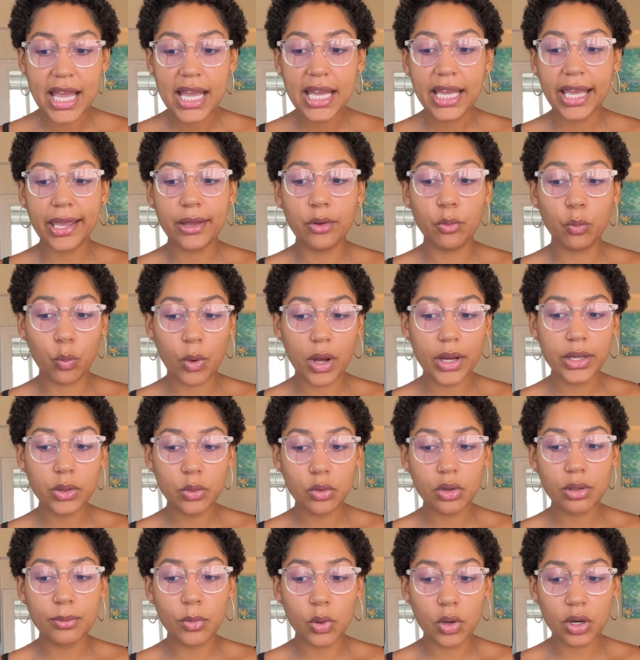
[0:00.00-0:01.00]
in one
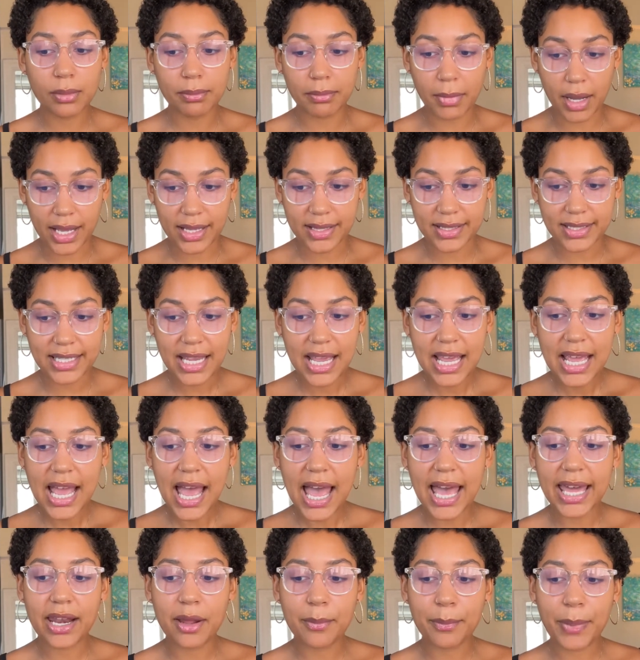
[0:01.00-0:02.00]
or more months,
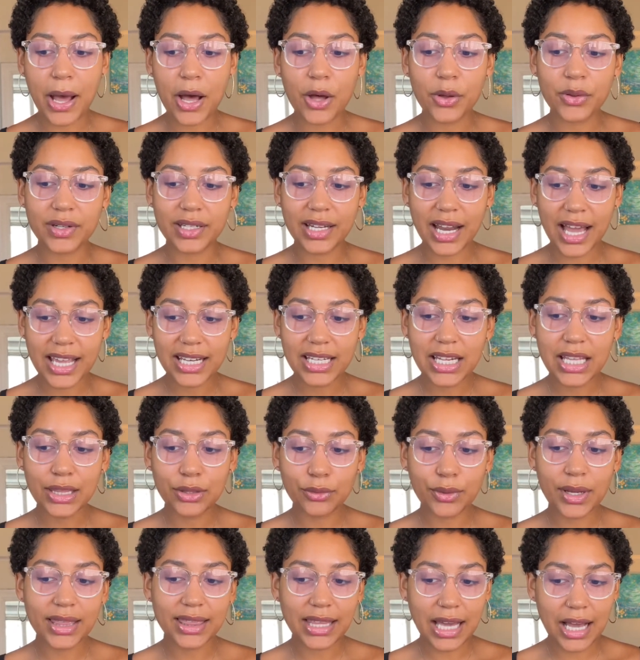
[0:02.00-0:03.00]
and about
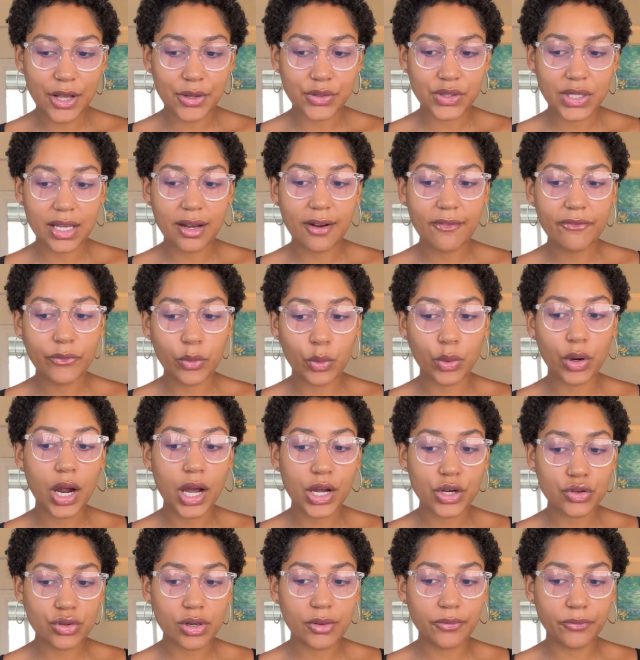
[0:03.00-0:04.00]

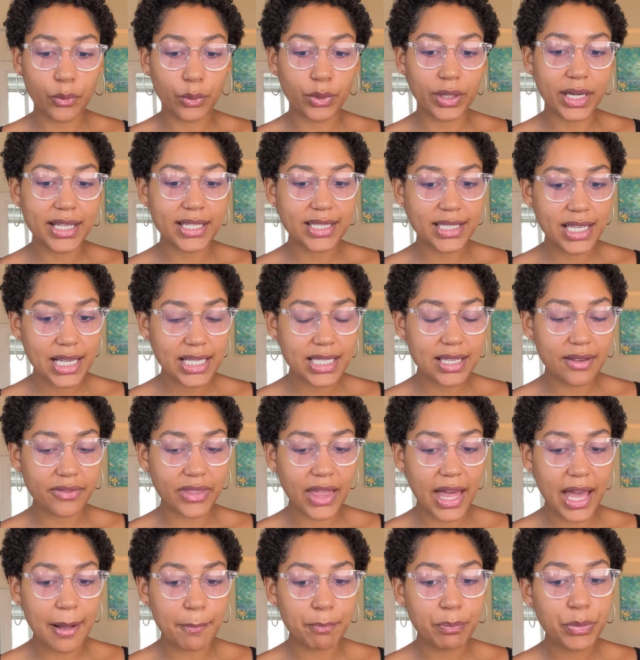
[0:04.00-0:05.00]
93,446 of
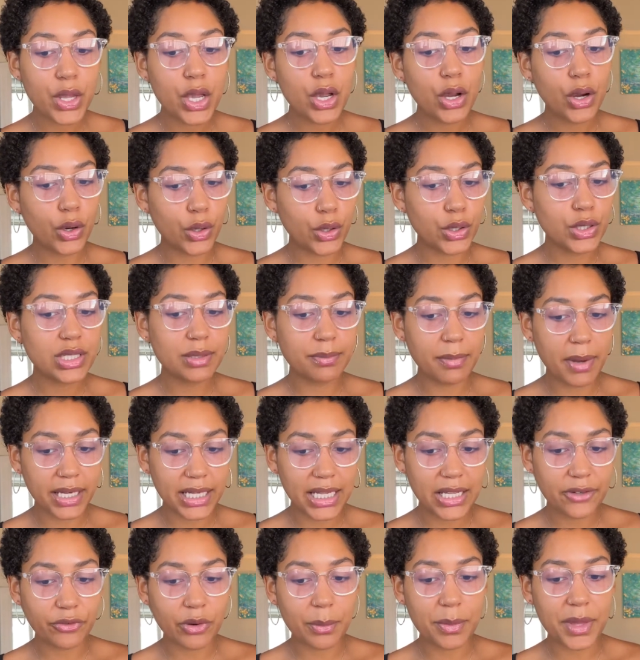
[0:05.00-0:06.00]
them earned
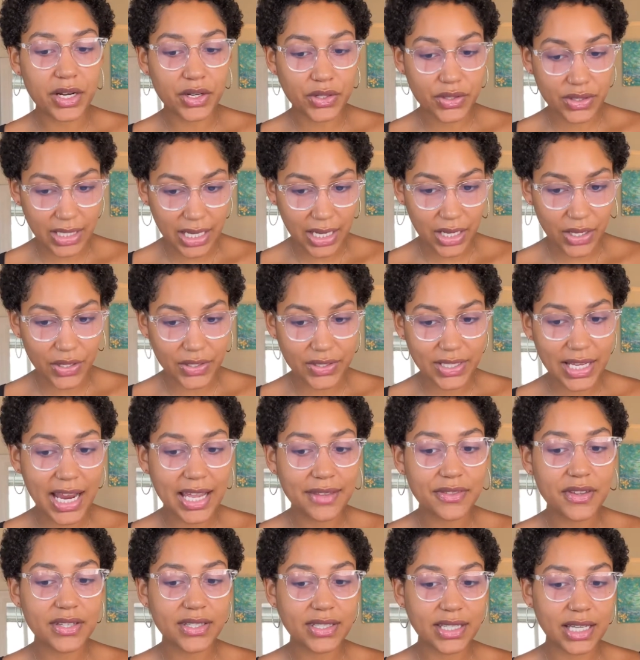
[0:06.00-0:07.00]
money from their sales
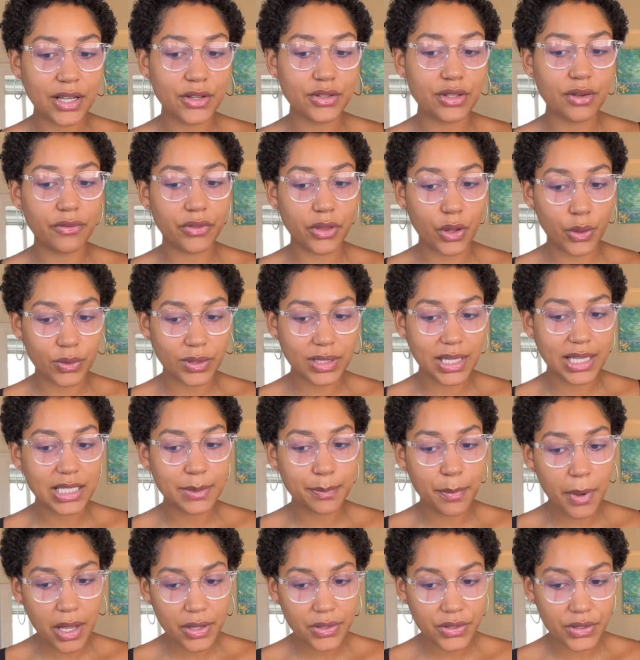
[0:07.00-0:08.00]
and the sales of those they
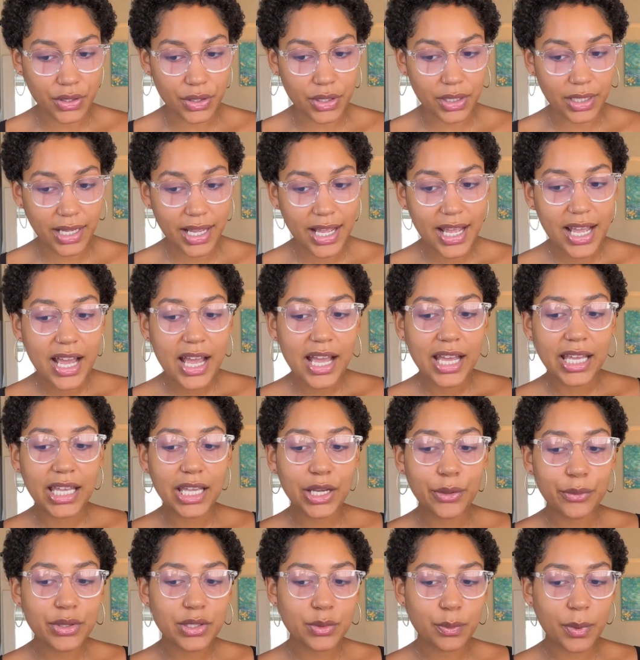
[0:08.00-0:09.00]
sponsored.
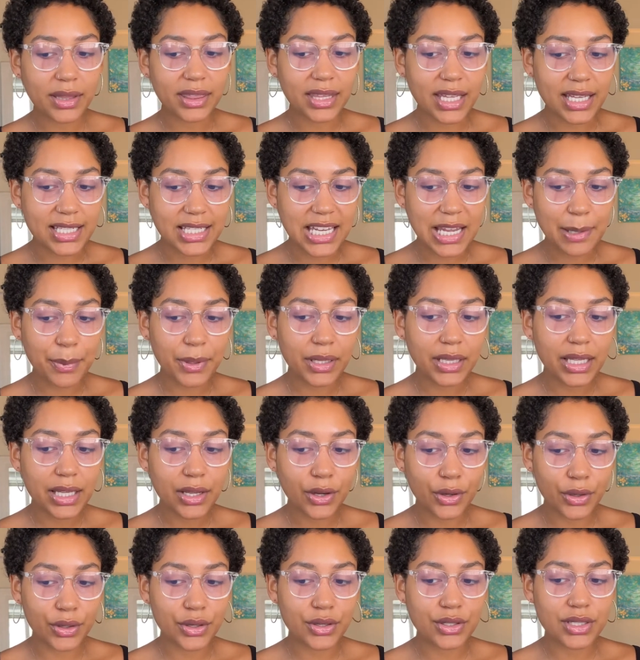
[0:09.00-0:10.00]
Here is what they typically
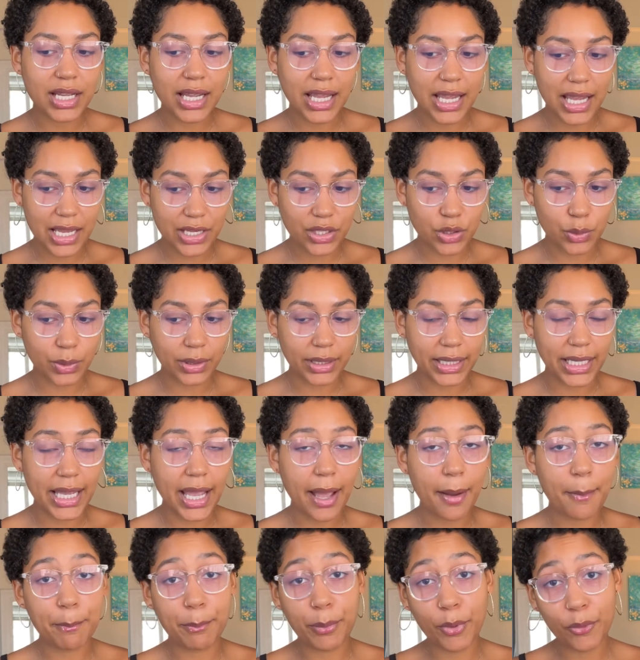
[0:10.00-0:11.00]
earned annually
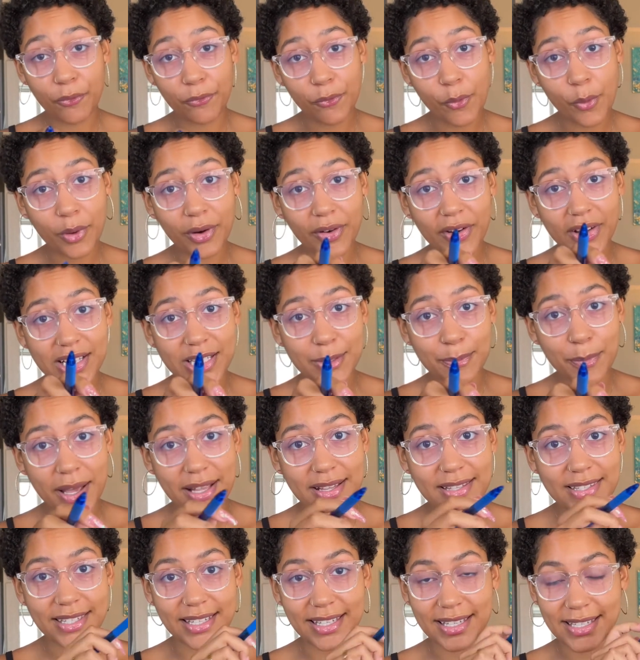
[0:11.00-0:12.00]
before
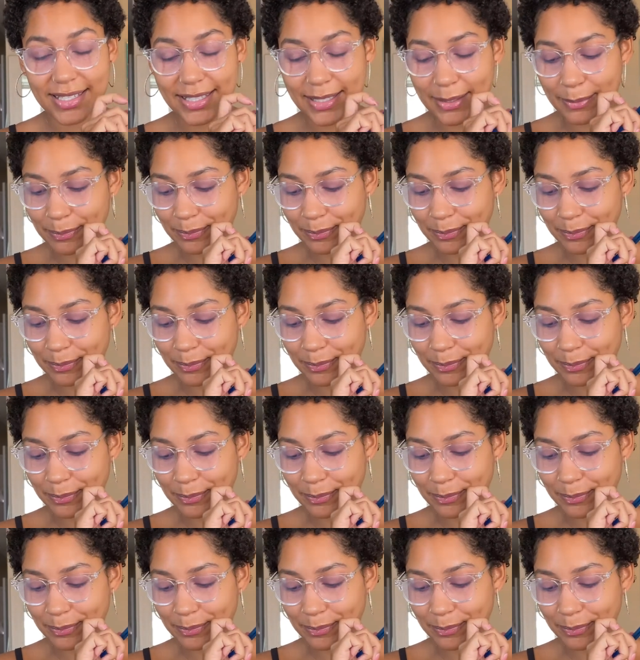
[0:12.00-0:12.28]
expenses.